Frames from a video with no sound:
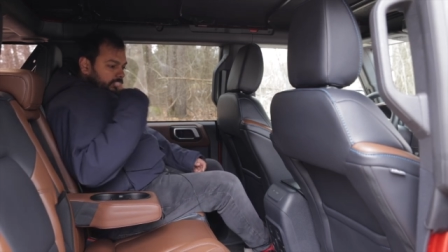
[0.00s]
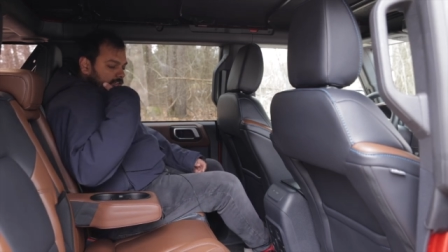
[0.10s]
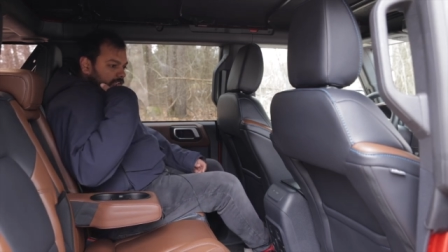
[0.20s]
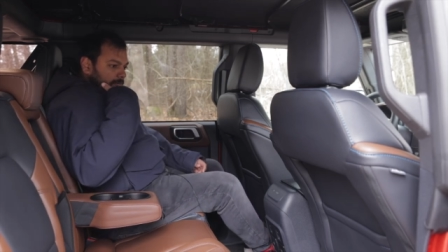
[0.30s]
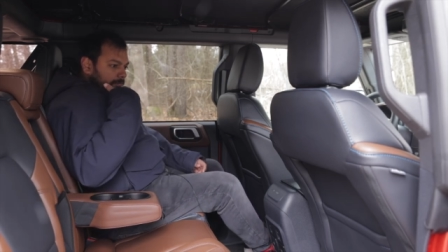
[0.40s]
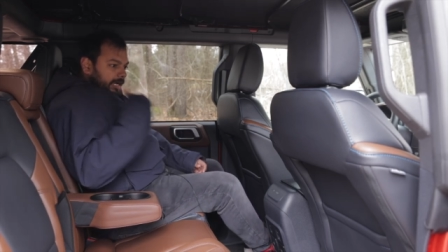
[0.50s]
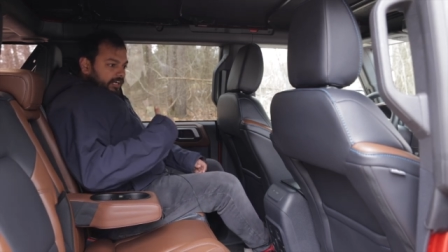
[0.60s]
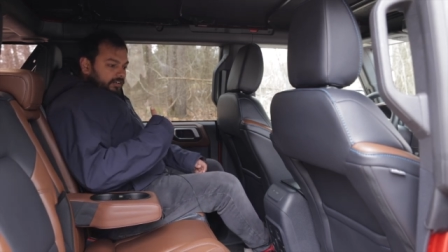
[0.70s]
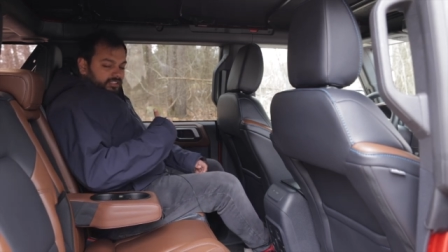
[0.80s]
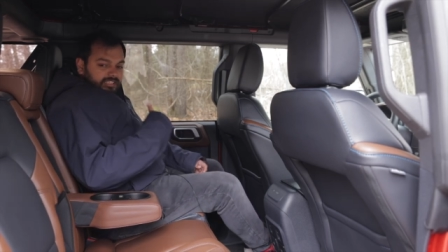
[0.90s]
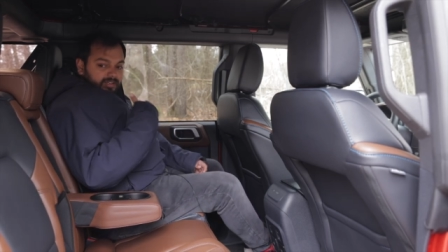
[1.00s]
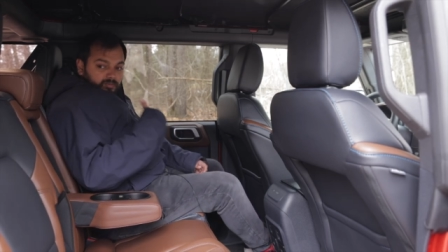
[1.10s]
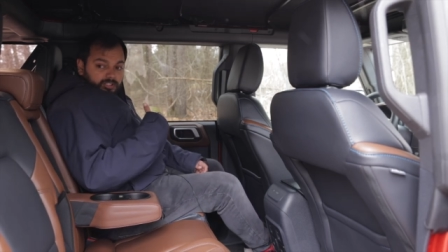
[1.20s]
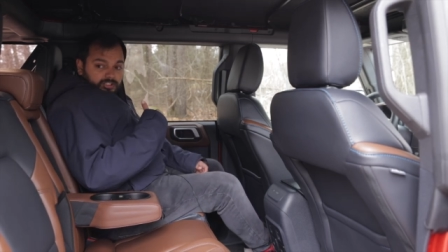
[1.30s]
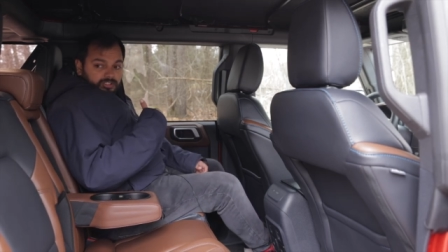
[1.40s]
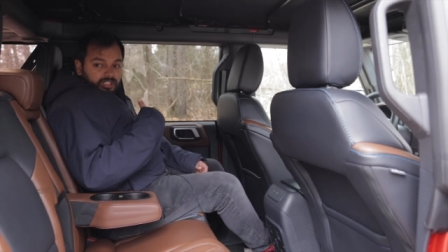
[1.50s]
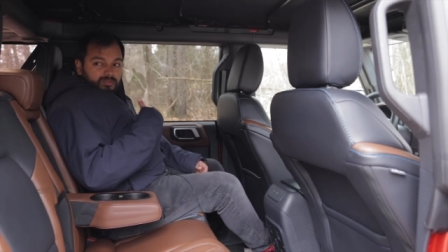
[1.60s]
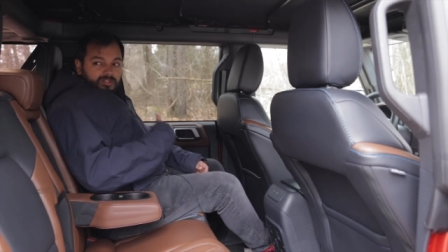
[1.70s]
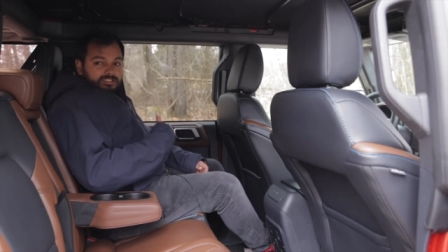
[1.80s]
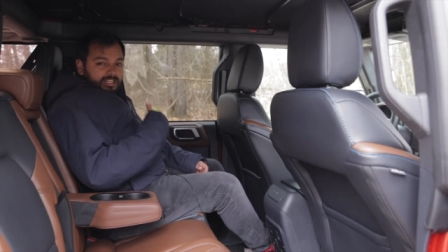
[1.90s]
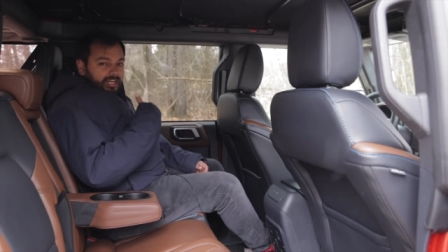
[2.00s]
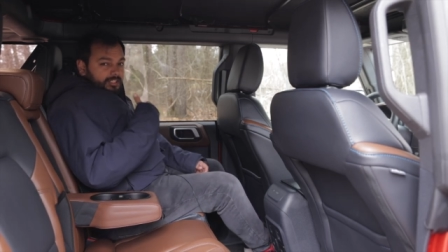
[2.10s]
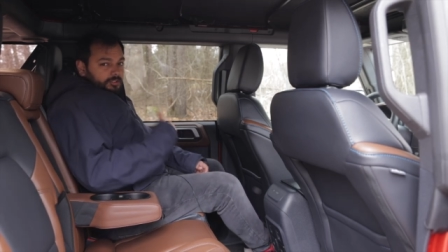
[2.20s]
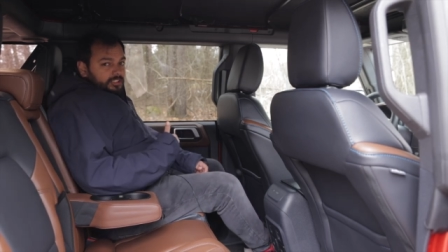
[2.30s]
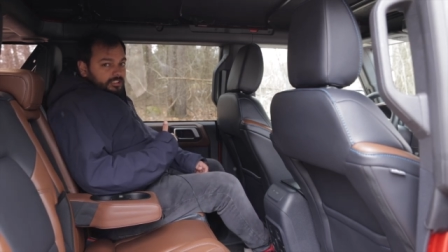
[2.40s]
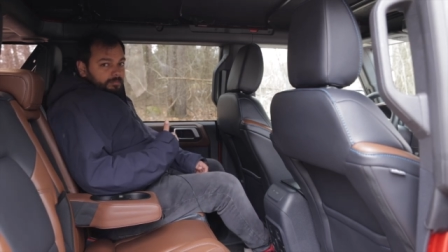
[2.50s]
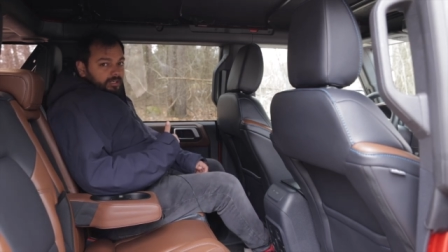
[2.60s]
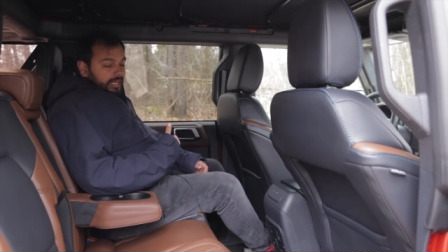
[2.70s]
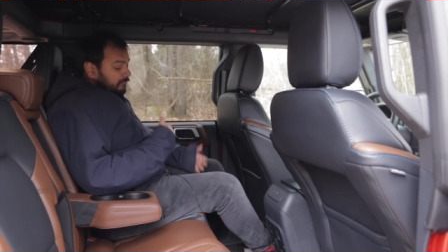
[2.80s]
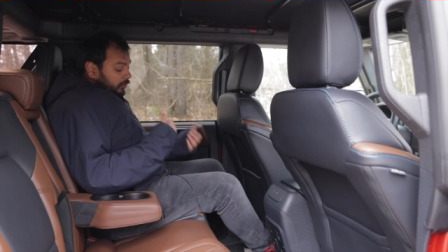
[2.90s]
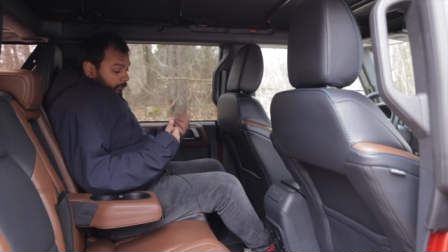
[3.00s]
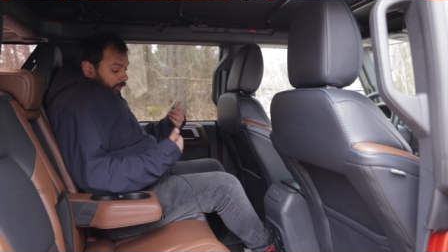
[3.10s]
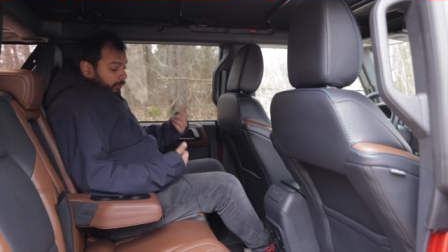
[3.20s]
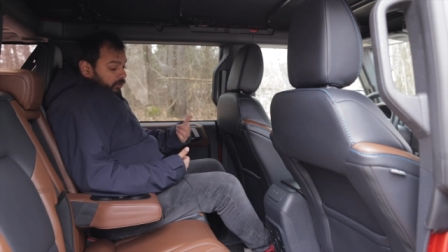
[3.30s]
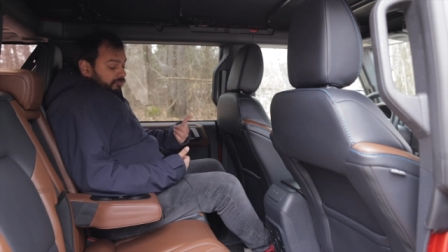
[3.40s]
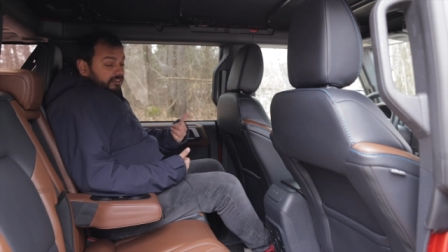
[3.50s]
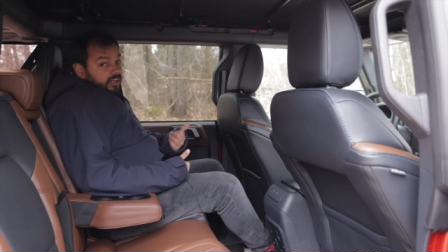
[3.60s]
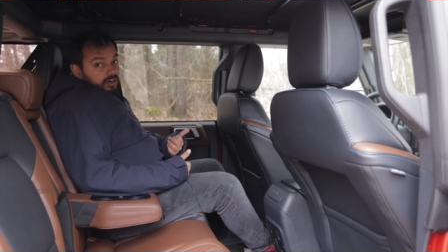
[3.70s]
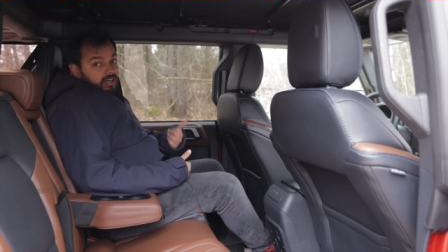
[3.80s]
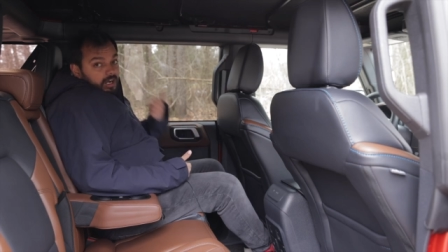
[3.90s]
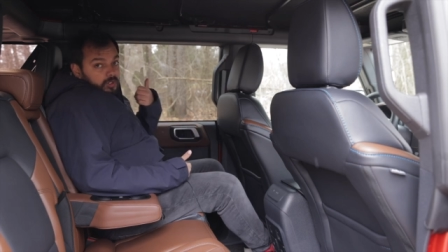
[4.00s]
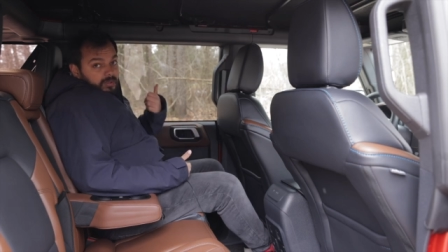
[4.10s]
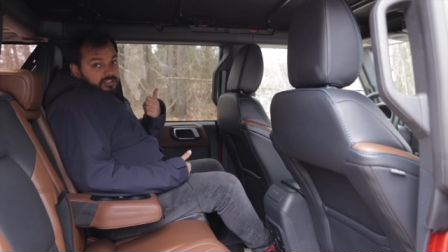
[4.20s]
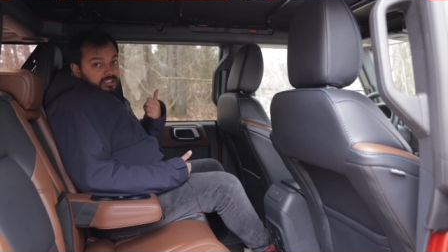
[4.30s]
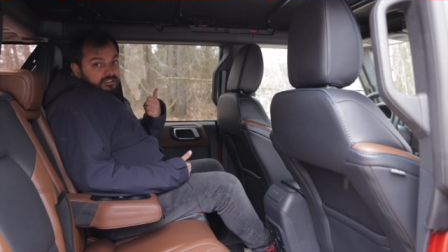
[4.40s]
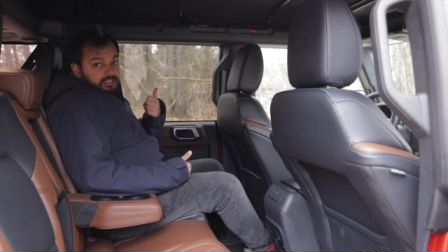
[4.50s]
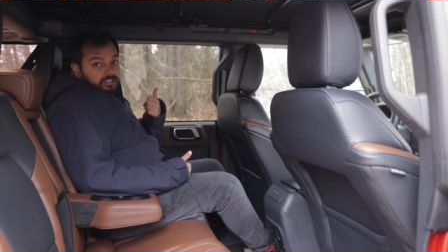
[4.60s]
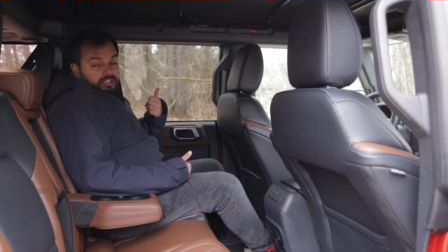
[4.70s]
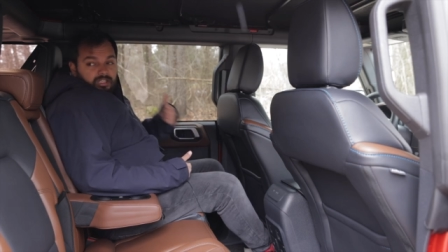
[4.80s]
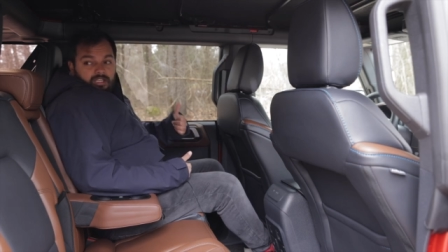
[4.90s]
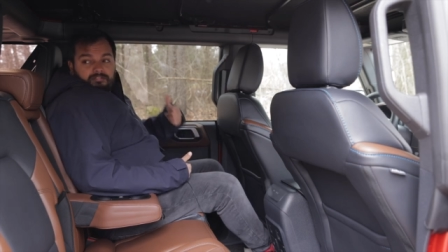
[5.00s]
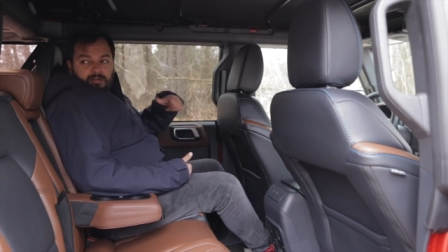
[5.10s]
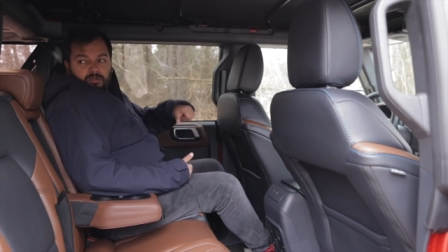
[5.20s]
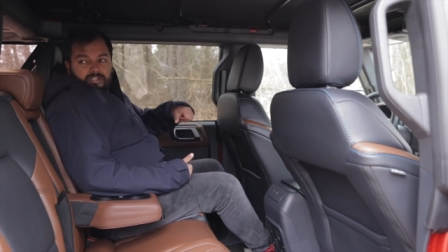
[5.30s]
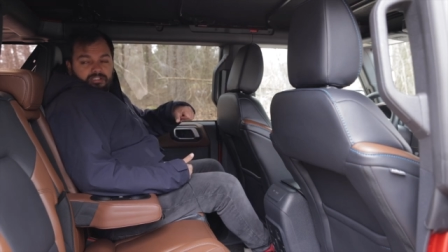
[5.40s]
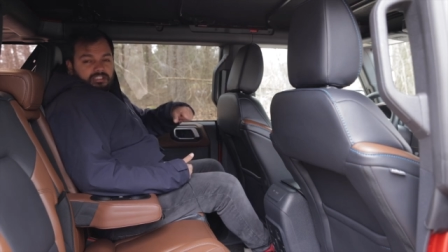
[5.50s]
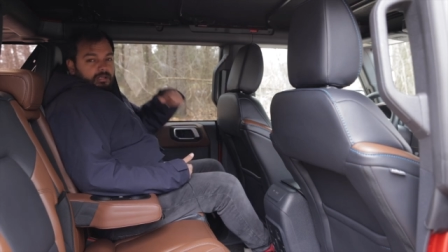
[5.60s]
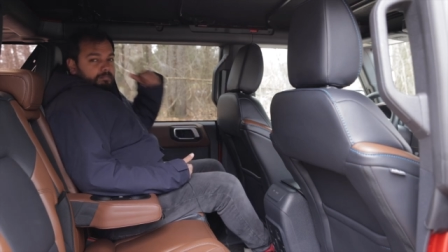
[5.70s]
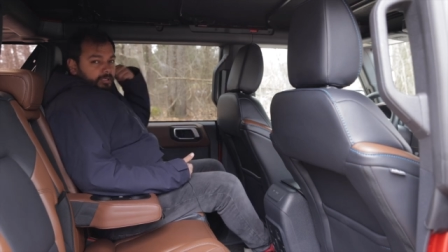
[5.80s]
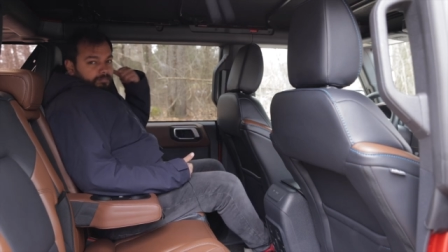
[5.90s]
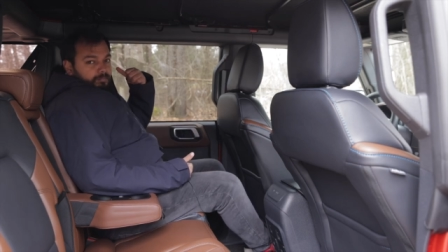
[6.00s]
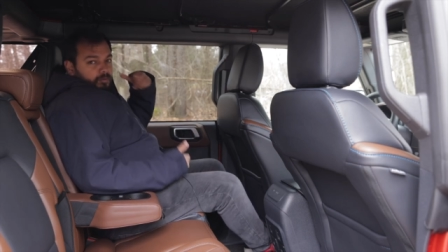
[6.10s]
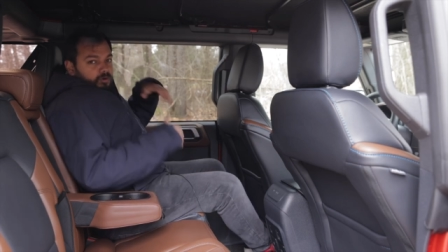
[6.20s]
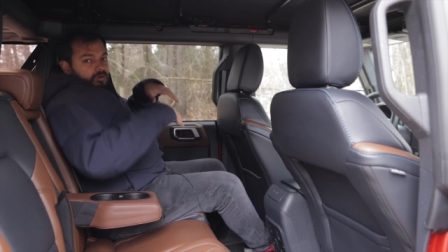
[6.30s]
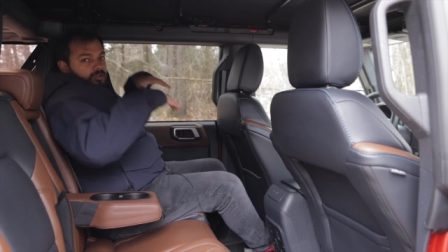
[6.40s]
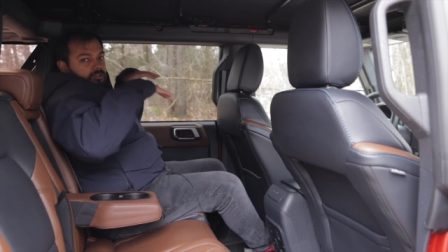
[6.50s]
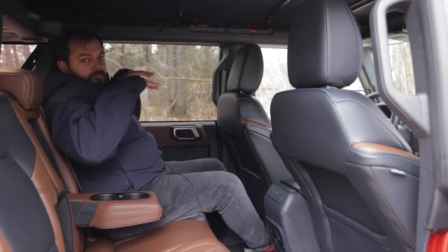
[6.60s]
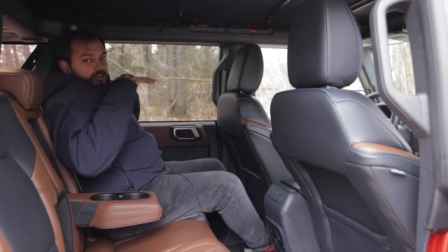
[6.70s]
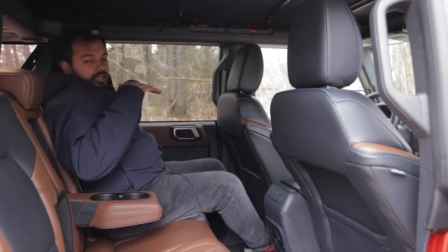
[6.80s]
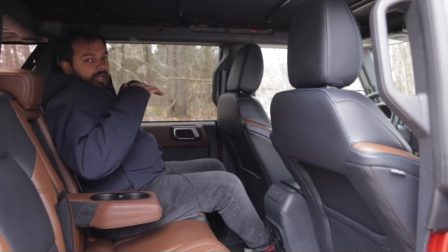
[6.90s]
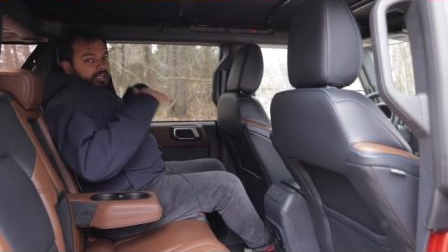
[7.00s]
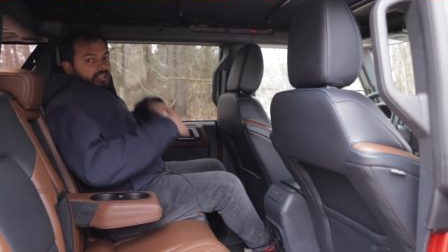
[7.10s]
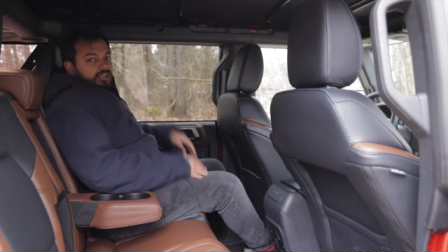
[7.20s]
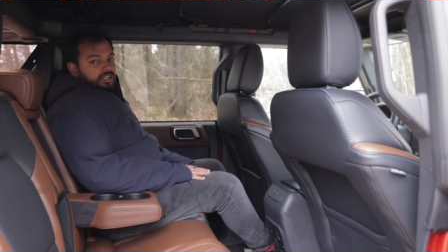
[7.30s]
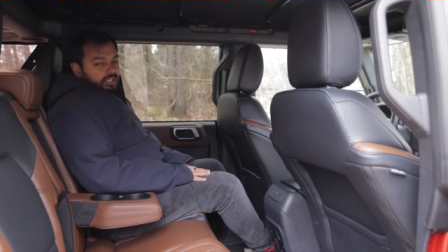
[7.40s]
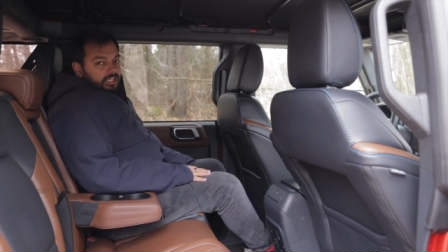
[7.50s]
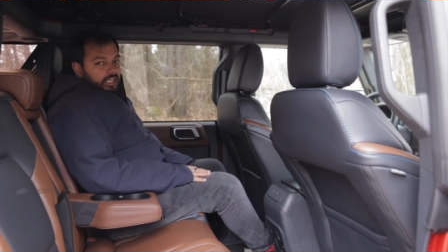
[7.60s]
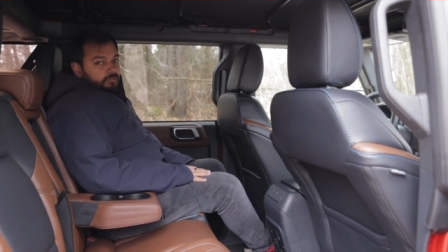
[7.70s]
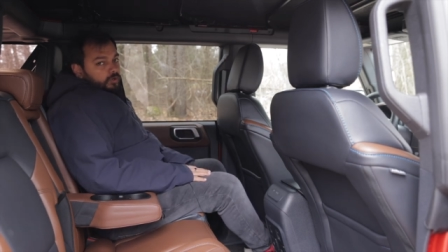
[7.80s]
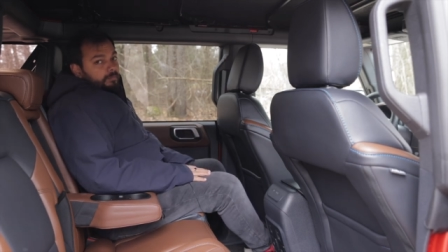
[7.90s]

the backrest i wish it was adjustable i've not been able to figure out how to adjust it if i could tilt it a bit more for an angle it would